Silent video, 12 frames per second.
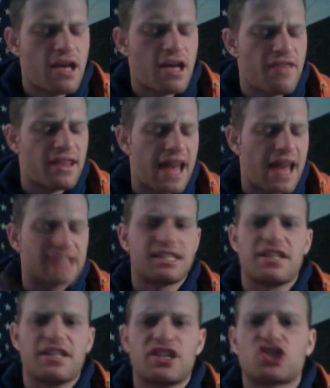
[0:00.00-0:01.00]
And then
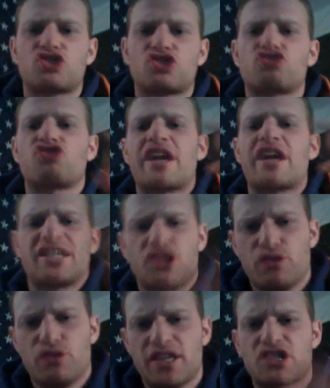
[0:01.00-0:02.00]
lastly, they stretch
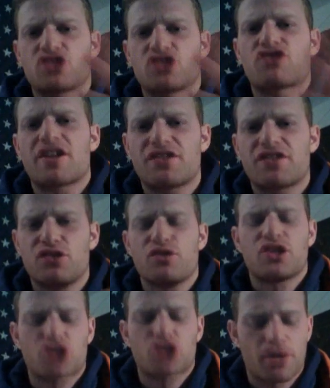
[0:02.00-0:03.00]
you, they strengthen you, they
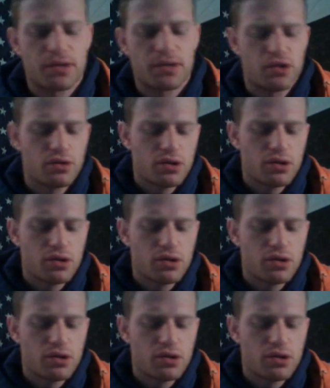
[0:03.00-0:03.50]
sharpen you.